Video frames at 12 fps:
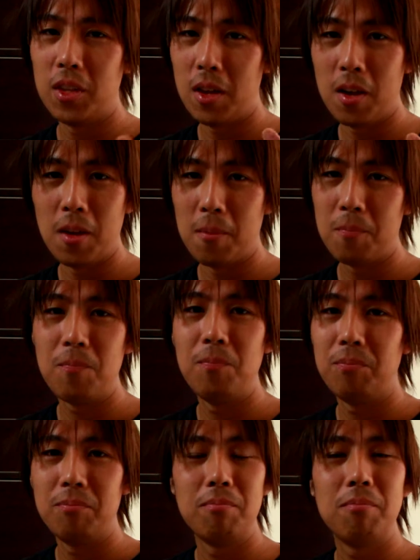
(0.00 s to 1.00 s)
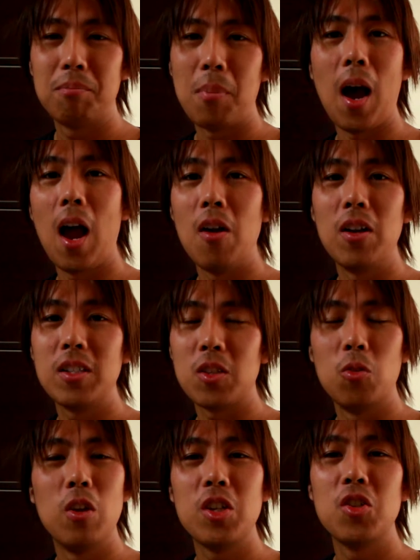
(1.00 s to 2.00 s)
the
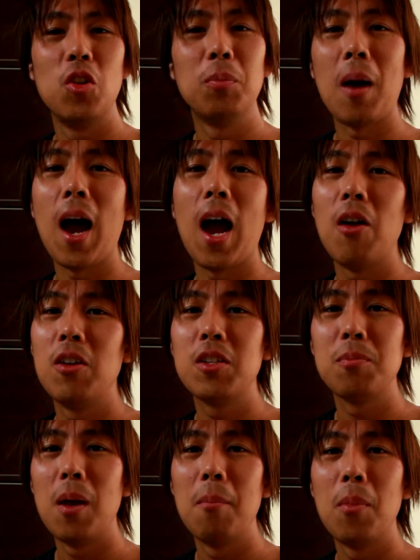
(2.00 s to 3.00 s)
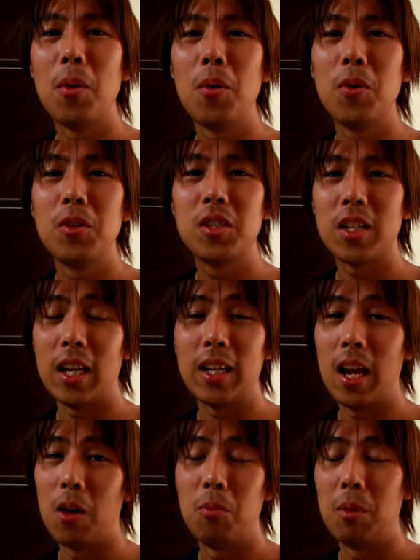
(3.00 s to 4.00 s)
original Pirates members.
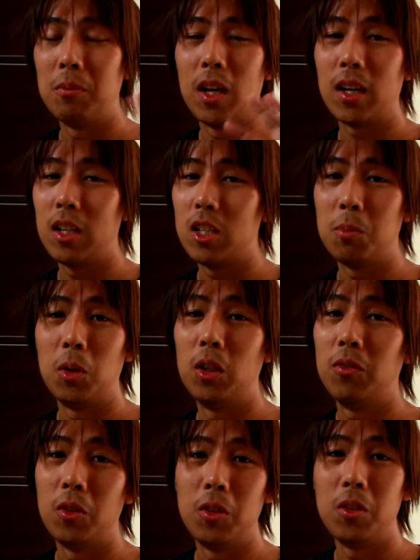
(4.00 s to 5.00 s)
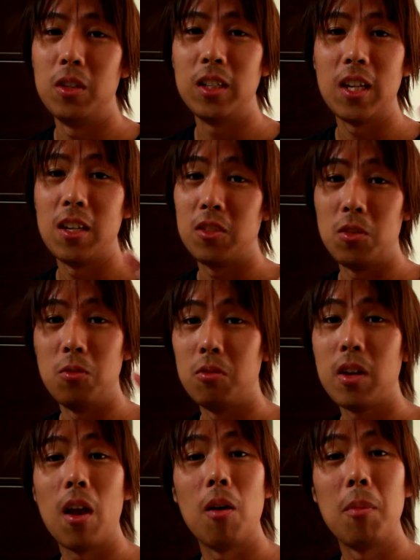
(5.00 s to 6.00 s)
I'm not gonna spoil it for you in case you
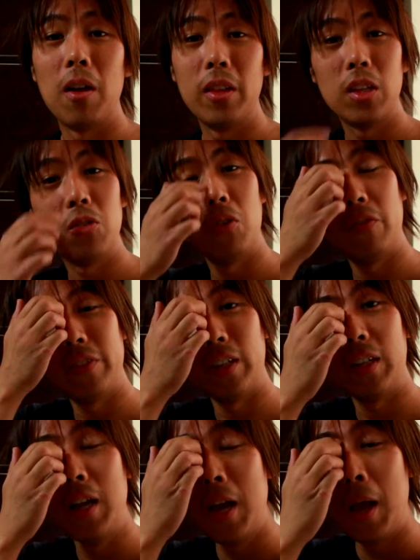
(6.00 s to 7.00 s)
care about that sort of thing.